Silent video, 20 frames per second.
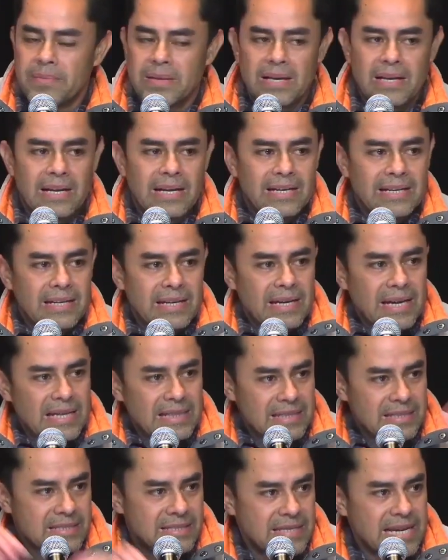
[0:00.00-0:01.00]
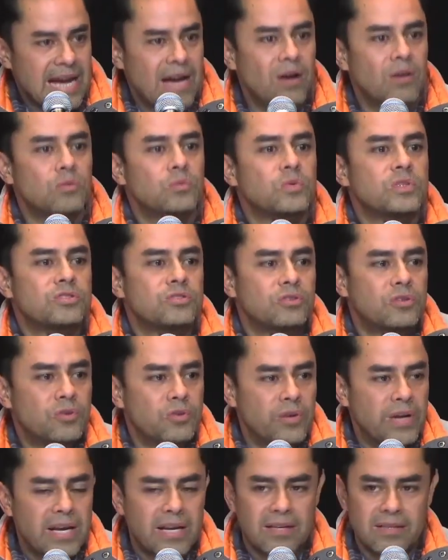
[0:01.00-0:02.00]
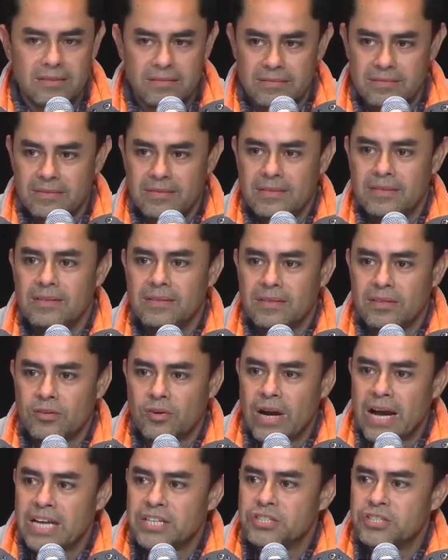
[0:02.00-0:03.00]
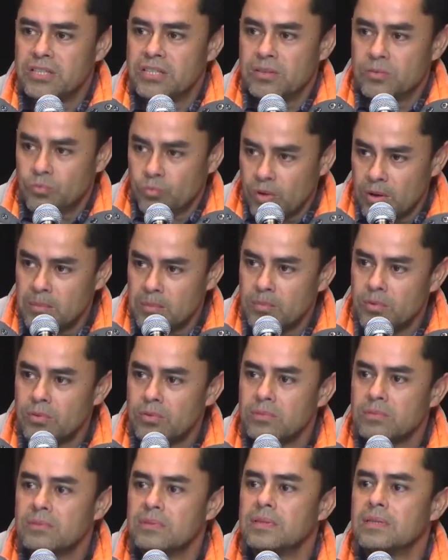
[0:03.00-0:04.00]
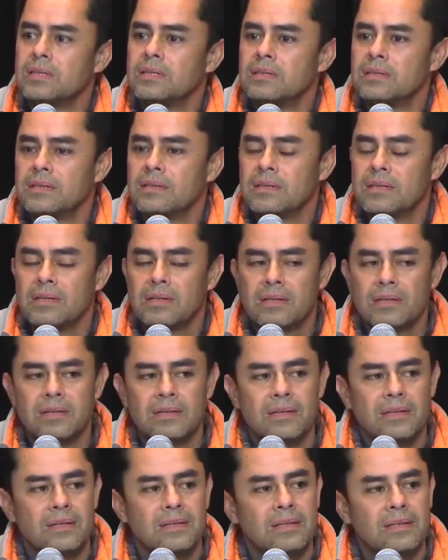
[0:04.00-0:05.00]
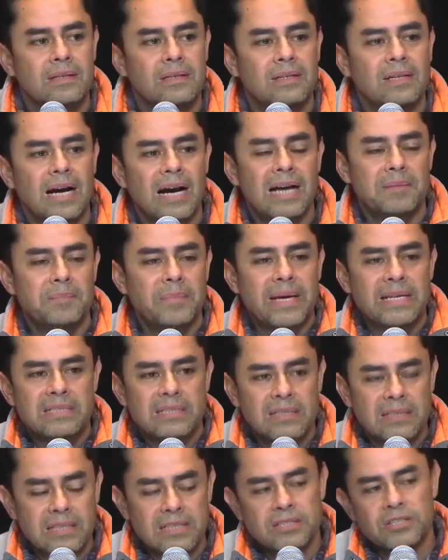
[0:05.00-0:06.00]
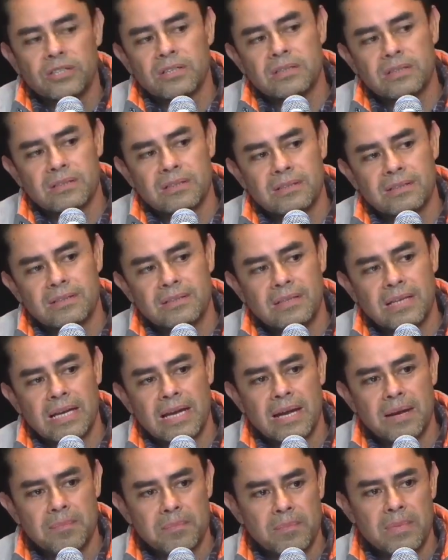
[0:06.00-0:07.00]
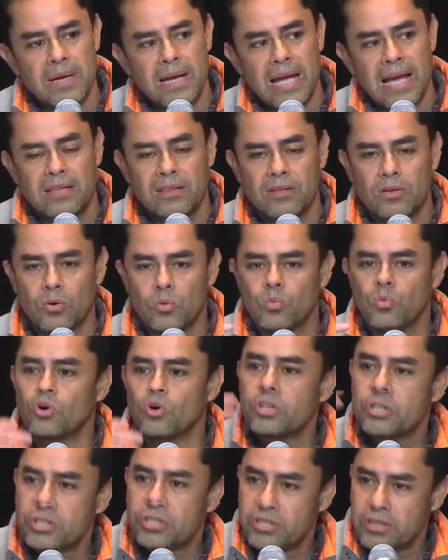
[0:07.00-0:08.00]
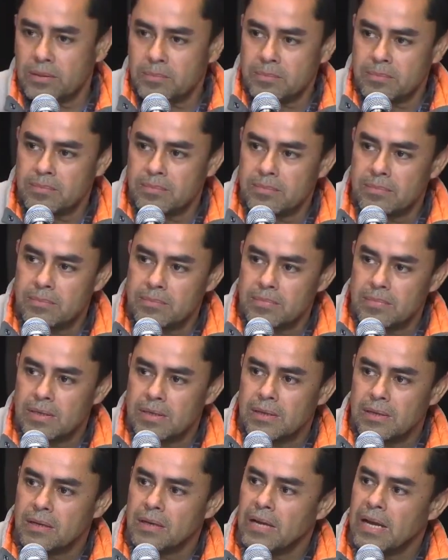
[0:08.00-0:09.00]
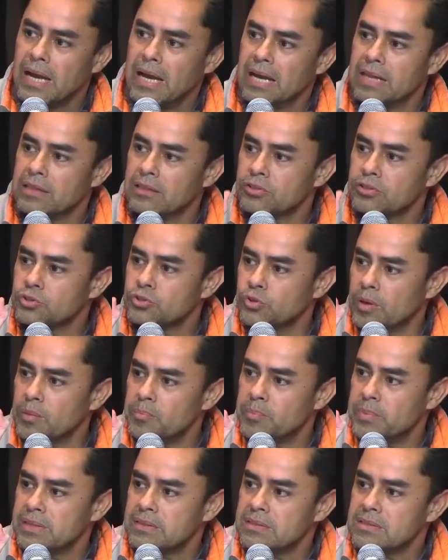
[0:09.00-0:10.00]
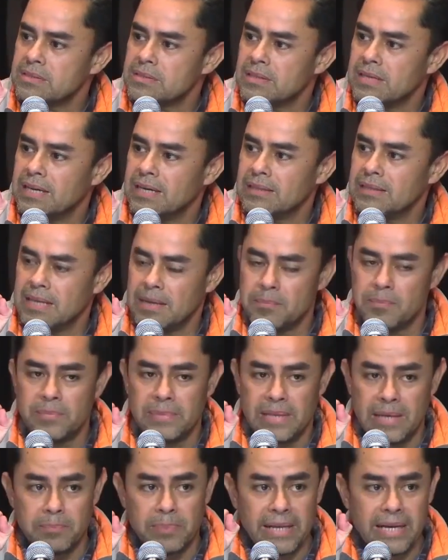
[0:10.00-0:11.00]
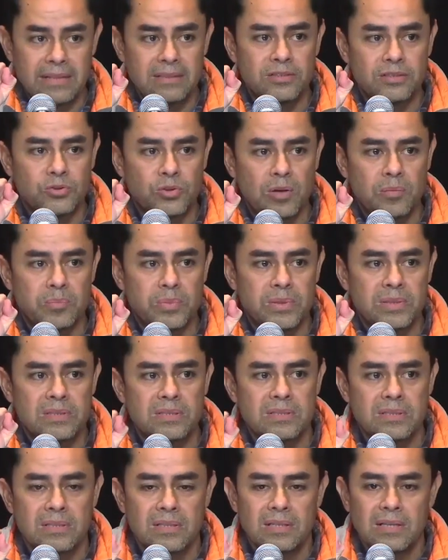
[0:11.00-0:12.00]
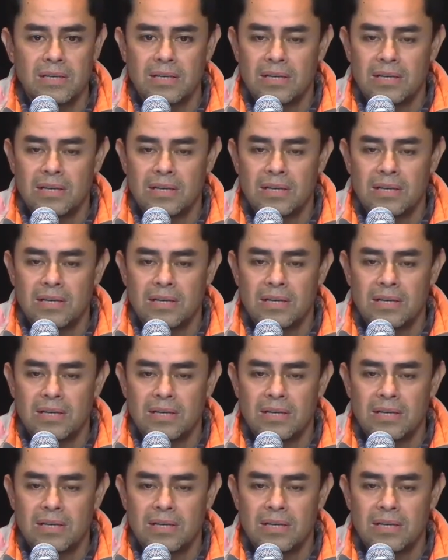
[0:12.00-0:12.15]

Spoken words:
And the sound was to create crashing, rumble. God basically took them and their worship and their trumpets, and then they played the trumpets.